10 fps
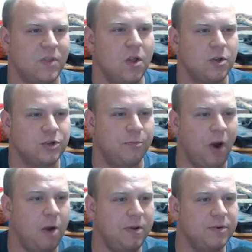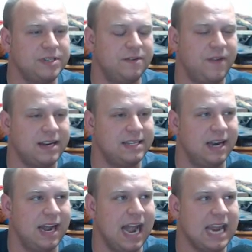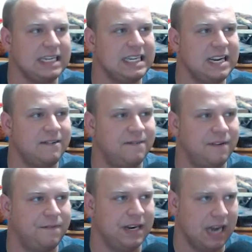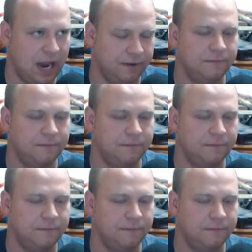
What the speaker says: So Barbie was invented in 1959.